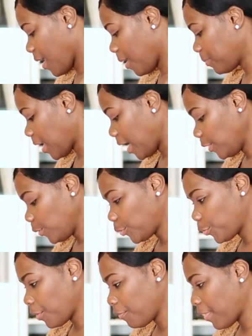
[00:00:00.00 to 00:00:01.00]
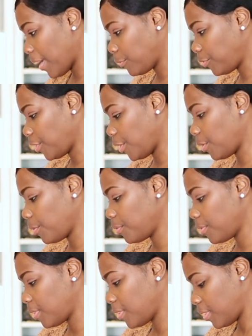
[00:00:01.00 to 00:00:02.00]
I'm not used to a round toe.
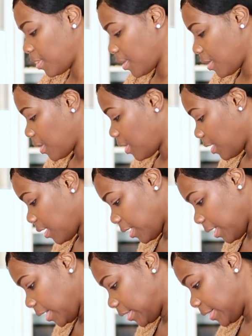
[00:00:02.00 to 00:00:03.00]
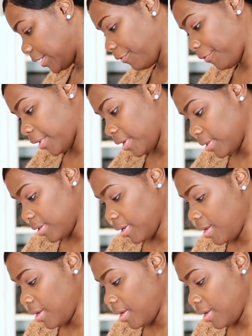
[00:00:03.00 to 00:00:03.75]
It's different.